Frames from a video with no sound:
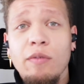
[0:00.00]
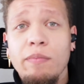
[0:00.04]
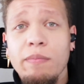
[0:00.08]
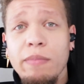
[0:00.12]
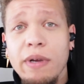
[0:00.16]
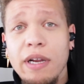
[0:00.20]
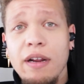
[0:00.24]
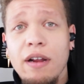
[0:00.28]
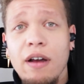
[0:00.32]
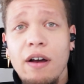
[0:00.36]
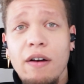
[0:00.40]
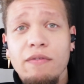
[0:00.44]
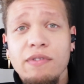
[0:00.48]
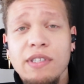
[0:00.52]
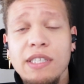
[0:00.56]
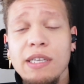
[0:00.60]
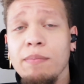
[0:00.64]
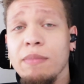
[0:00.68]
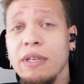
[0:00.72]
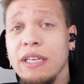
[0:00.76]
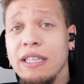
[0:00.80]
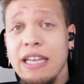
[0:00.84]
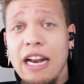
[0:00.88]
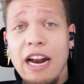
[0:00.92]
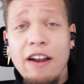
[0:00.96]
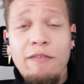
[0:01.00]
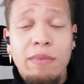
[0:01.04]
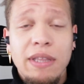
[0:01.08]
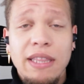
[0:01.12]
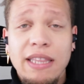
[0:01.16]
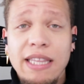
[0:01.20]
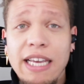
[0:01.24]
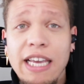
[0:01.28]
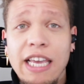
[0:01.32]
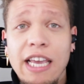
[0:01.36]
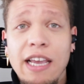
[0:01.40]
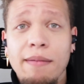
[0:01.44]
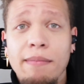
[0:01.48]
bit of something that I've been
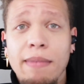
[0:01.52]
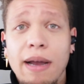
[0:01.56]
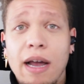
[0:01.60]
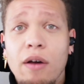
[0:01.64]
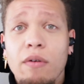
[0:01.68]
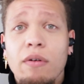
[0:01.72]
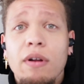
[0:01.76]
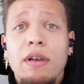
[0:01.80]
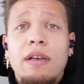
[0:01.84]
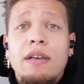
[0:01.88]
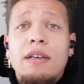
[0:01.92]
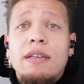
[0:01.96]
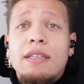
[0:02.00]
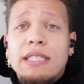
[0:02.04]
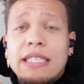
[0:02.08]
thinking about."